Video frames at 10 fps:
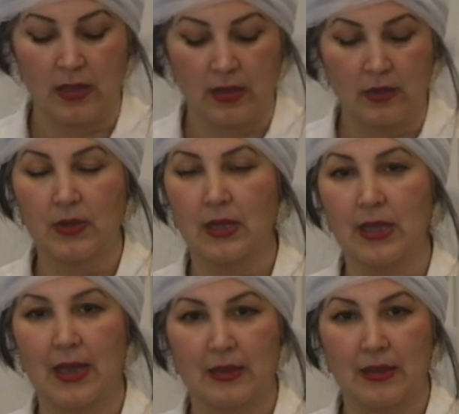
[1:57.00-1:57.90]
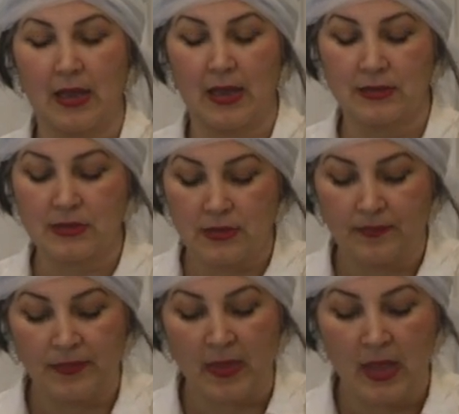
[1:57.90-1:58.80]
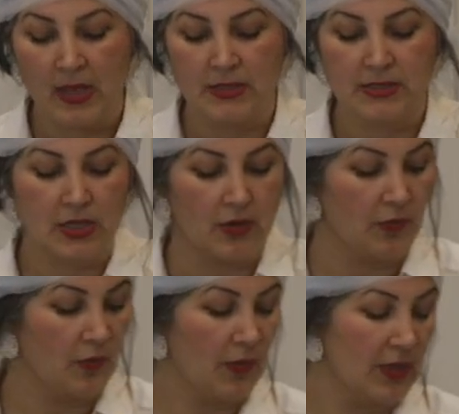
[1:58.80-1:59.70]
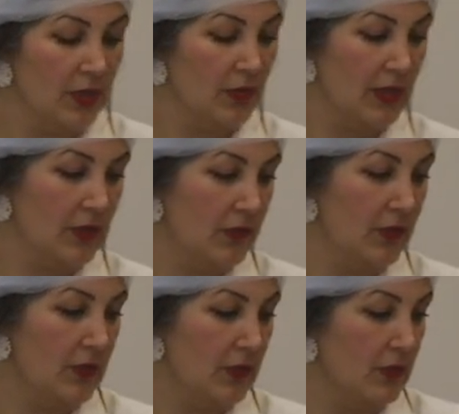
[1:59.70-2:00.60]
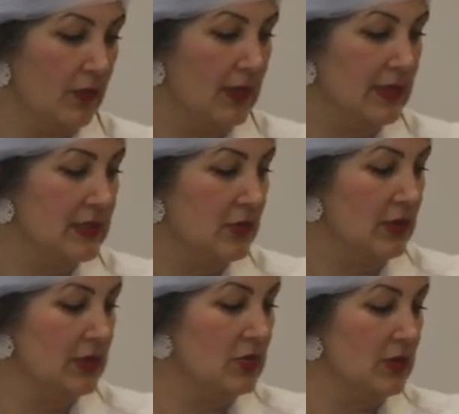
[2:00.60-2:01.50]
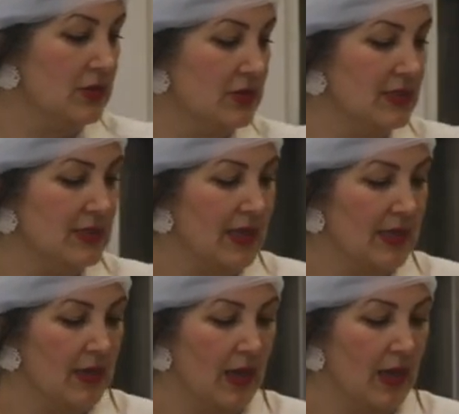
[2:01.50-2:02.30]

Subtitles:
cookie at the end. So what you need to do is you need to understand